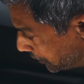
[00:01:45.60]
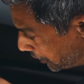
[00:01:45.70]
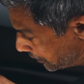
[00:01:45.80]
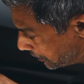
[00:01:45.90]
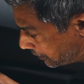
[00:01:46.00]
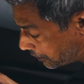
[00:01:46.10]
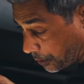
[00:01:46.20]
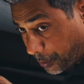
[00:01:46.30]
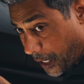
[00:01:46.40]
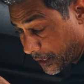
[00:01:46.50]
adjacent to the
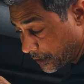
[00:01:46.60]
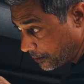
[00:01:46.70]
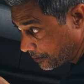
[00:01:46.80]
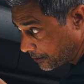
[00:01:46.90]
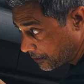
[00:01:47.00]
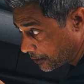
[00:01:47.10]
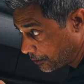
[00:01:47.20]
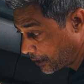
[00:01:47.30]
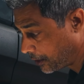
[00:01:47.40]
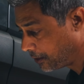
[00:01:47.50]
bracket,
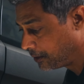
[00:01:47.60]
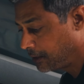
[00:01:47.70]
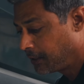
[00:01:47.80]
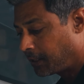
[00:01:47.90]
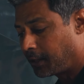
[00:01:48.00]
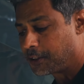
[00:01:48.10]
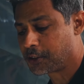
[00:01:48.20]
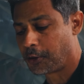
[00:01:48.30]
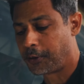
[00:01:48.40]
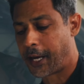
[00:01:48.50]
okay,
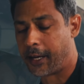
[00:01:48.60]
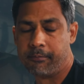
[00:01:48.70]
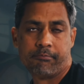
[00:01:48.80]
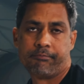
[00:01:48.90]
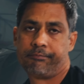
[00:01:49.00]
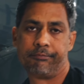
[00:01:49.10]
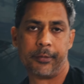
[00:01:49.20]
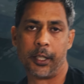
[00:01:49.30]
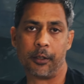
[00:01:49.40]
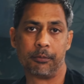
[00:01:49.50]
so that,
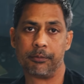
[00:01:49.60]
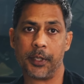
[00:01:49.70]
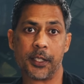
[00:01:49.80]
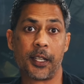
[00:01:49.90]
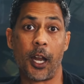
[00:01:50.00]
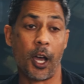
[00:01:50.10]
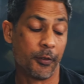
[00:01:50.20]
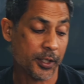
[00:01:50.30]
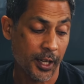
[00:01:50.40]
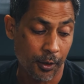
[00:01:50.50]
you know, it's not
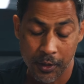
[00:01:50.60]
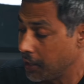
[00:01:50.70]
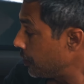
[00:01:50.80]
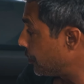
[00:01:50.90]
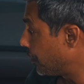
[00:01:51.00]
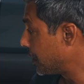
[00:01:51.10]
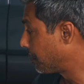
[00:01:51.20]
obvious. Now, do these